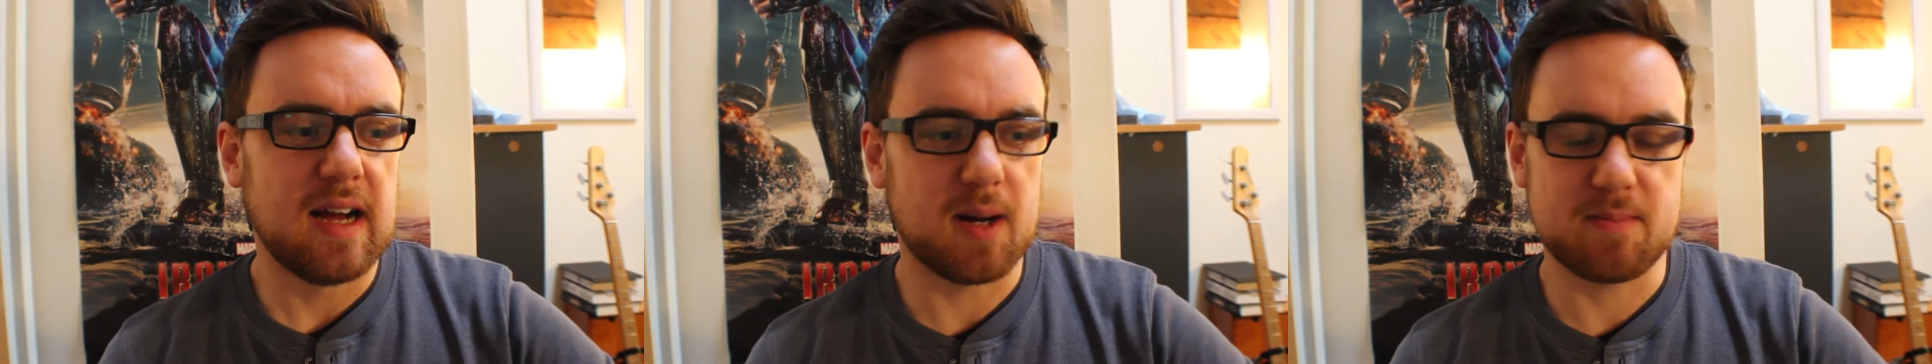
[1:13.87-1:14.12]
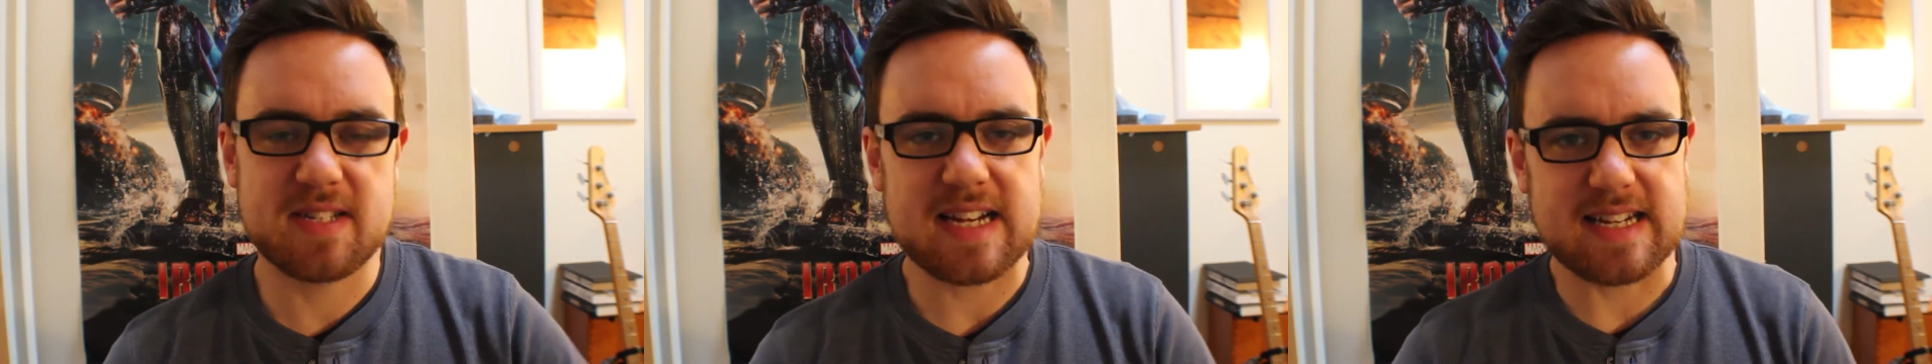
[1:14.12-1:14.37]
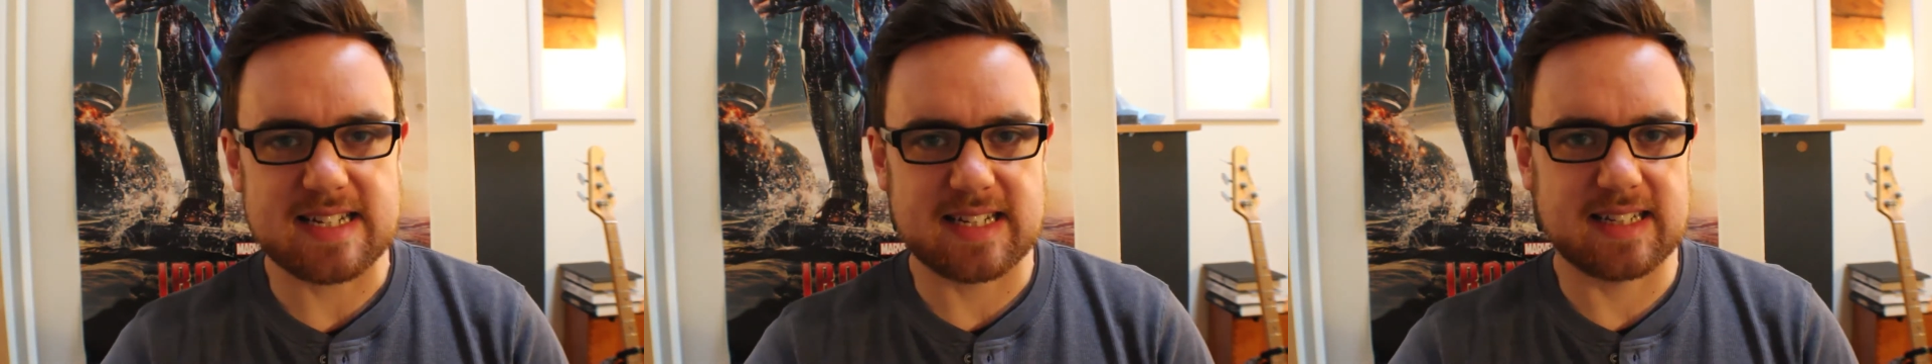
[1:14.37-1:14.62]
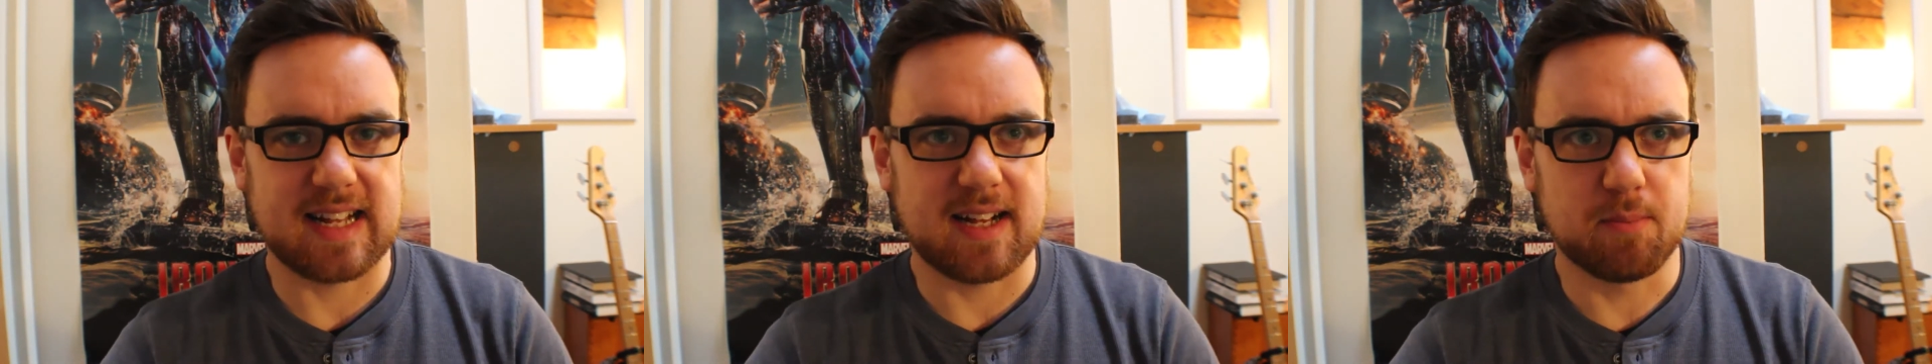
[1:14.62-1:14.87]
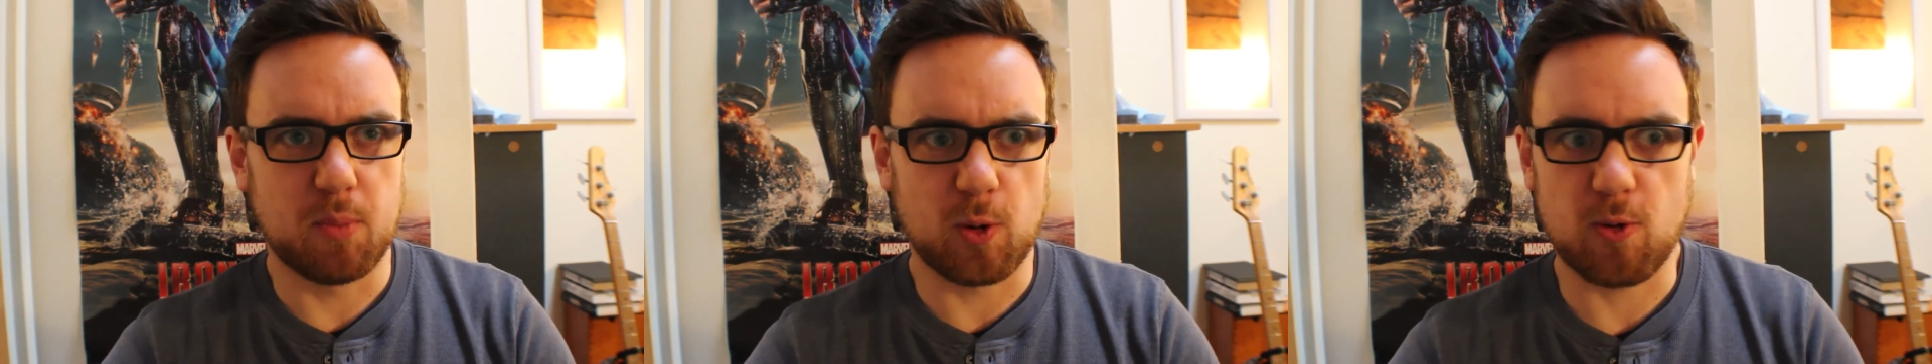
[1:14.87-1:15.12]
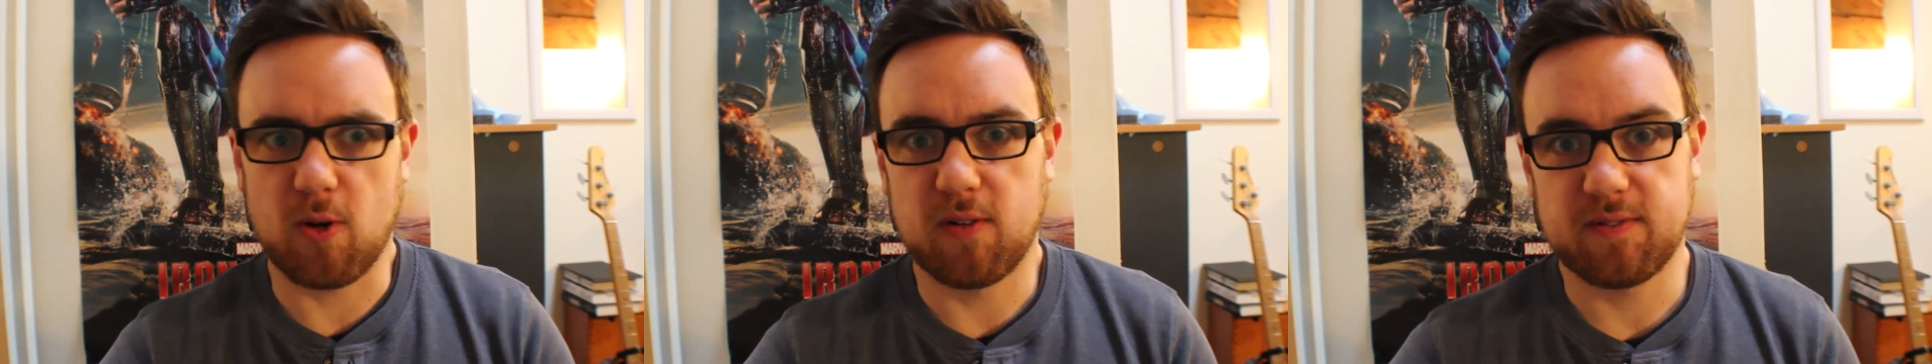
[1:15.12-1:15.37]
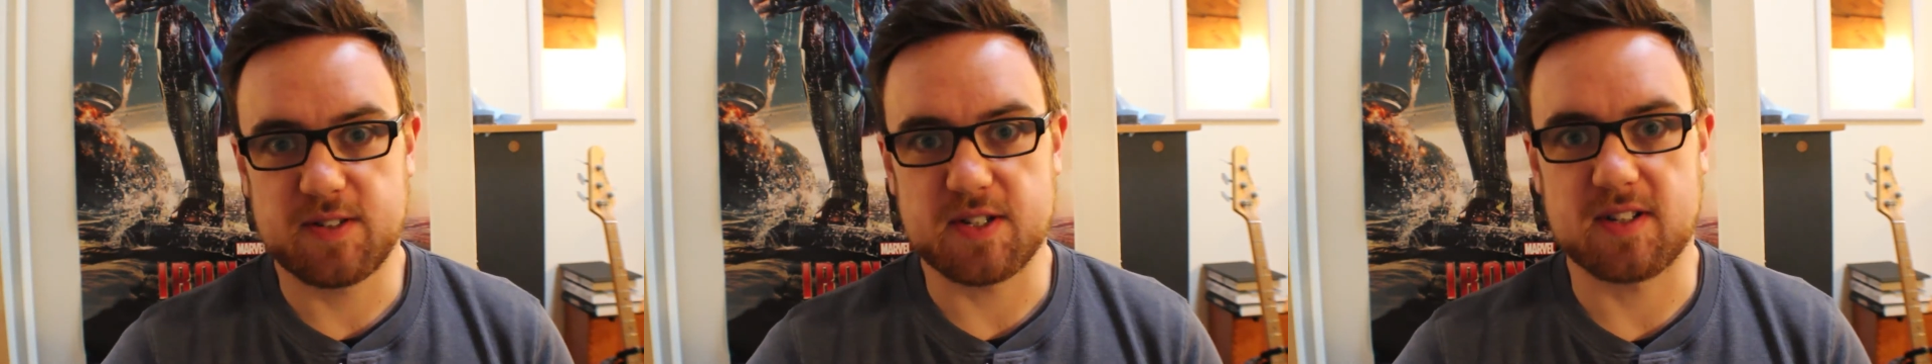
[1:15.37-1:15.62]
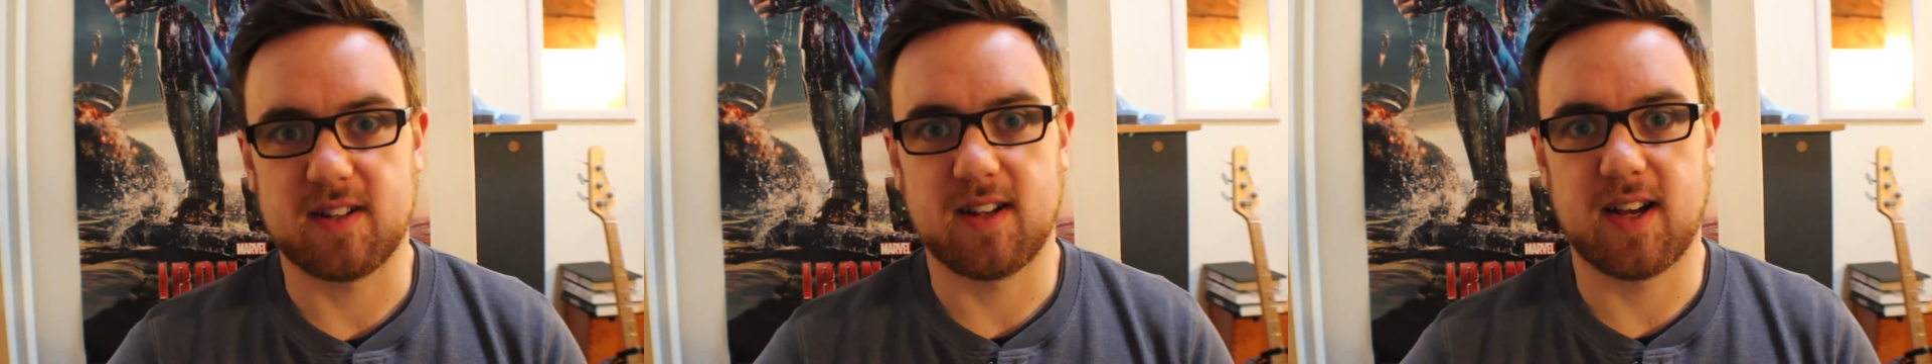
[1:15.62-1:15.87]
updating that more
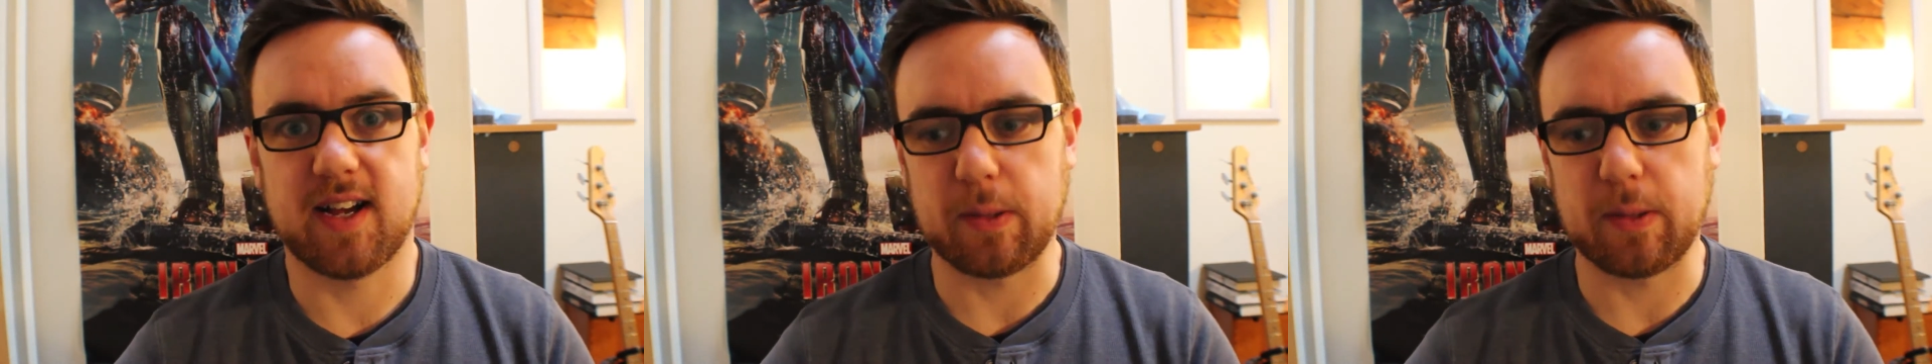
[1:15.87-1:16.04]
often